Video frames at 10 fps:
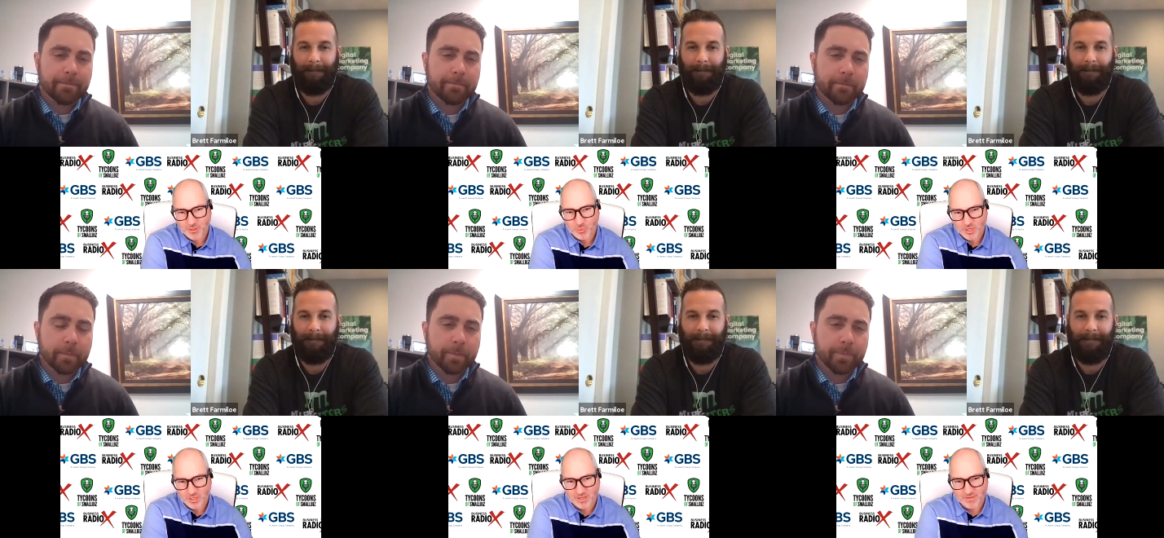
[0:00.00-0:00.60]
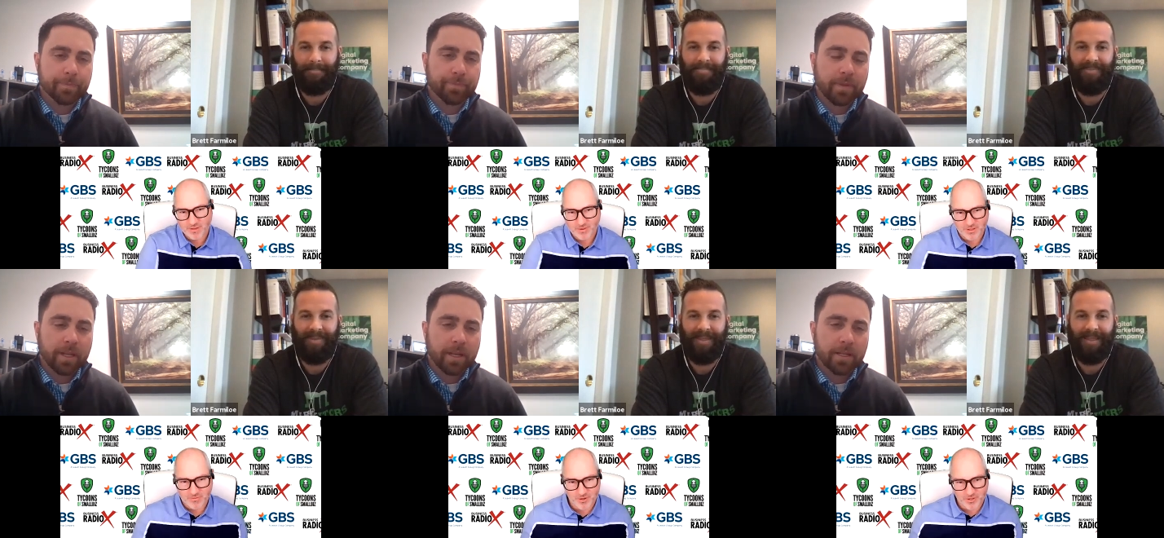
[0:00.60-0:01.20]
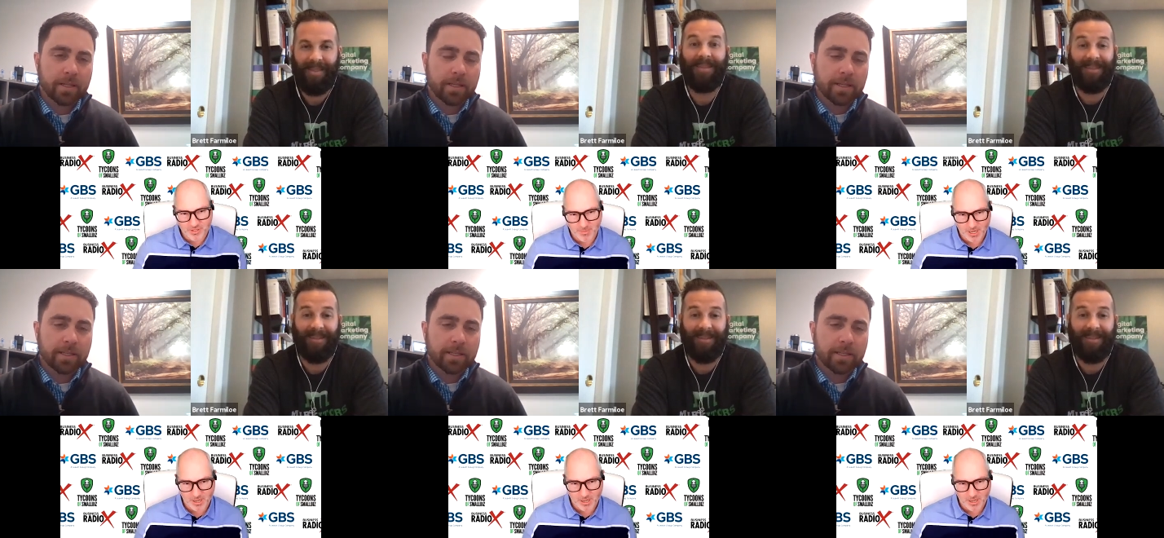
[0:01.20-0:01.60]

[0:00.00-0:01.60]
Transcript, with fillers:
Speaker 1: the wheel of it for the first time a